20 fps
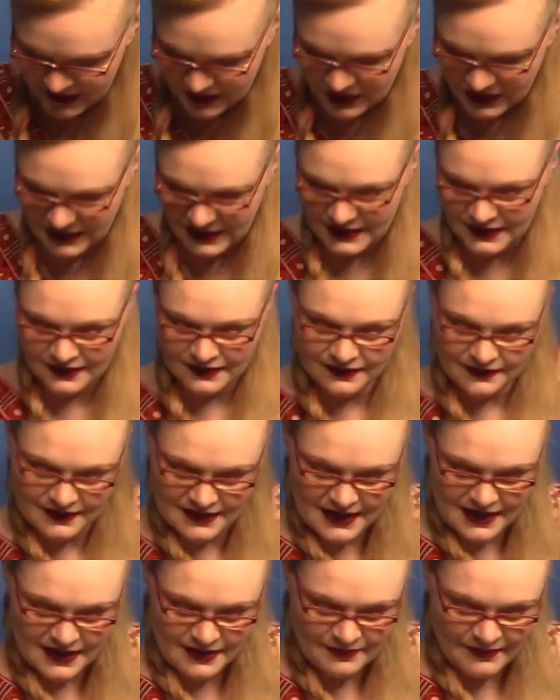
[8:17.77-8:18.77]
this
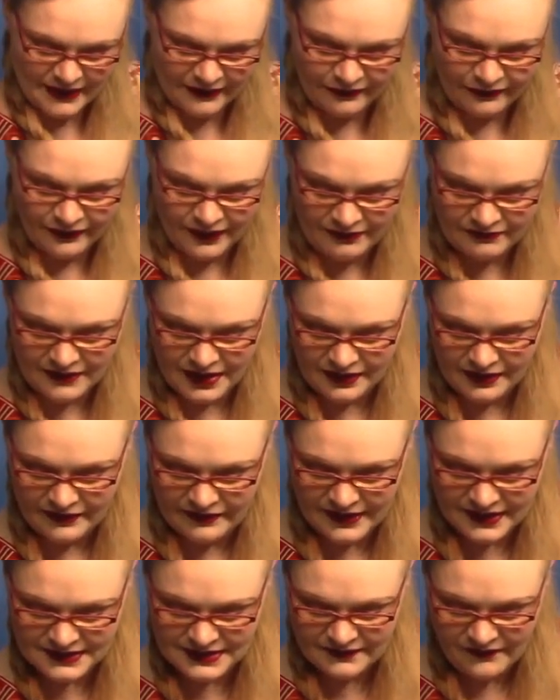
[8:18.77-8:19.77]
year, my front runner
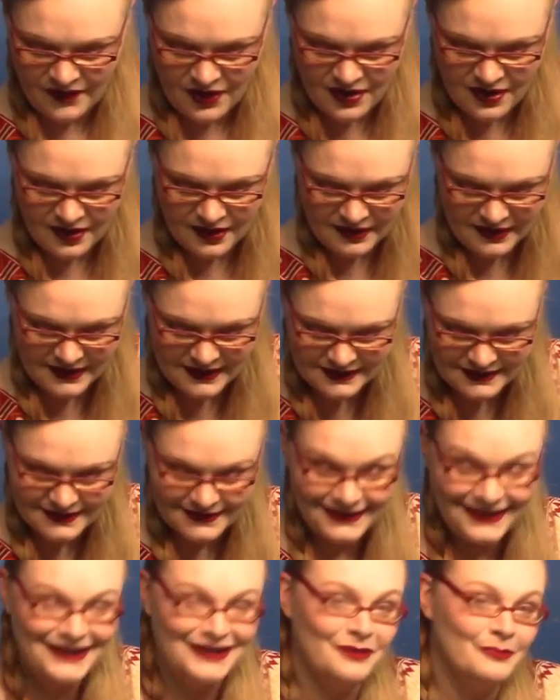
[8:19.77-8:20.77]
thus far is
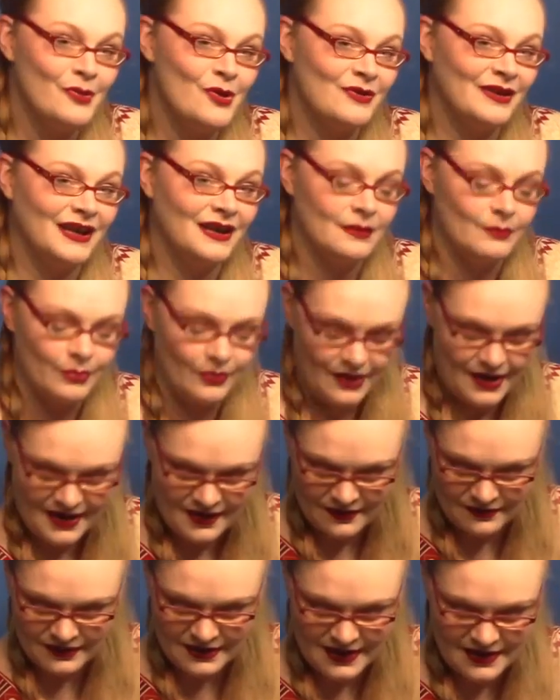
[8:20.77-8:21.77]
Nina Bonita
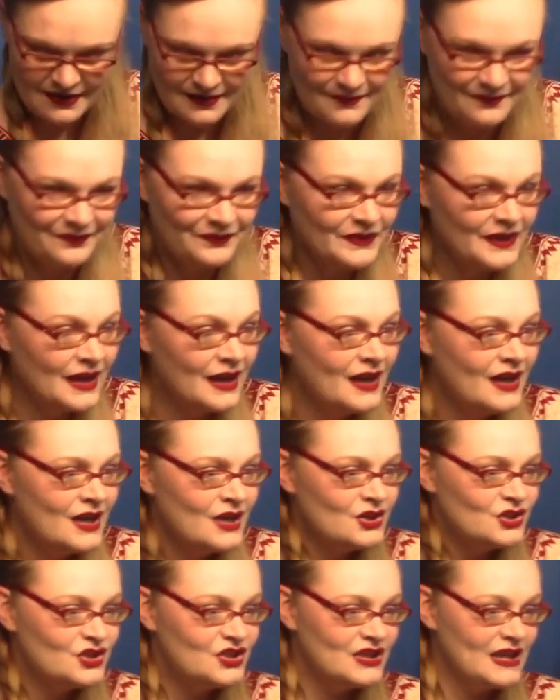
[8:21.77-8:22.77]
Brown. I
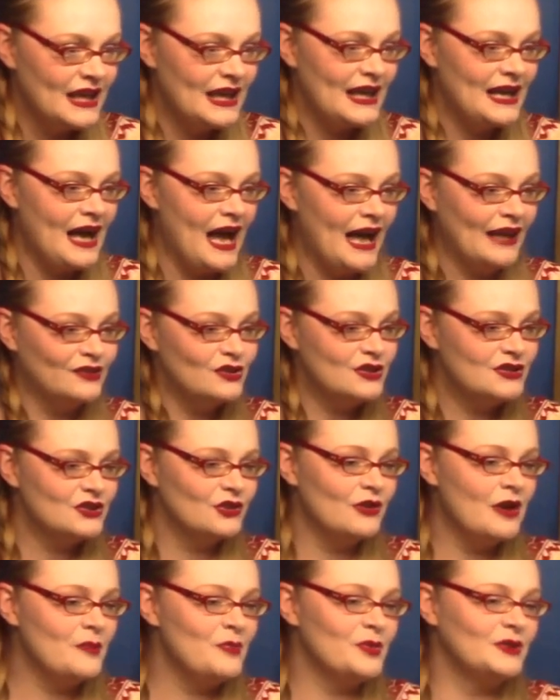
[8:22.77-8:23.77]
looked
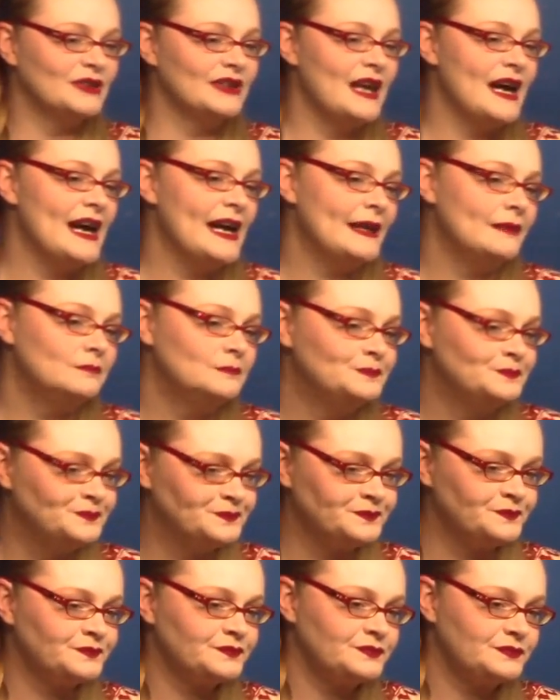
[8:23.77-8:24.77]
her up online
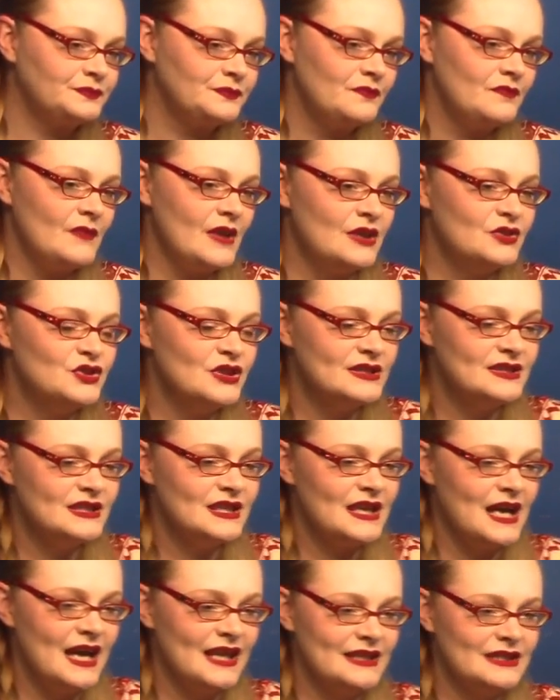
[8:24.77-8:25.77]
just
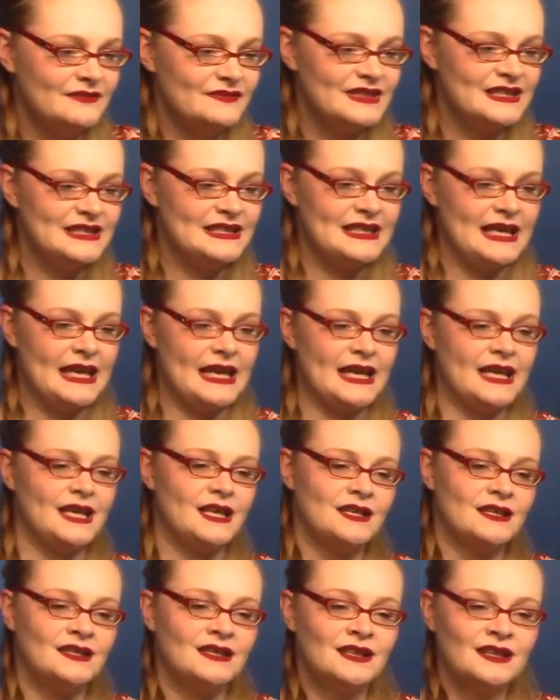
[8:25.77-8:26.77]
to kind of
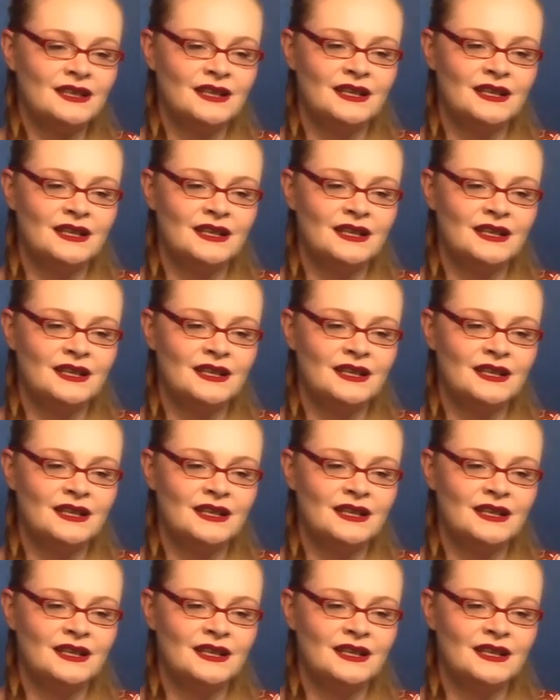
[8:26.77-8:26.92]
see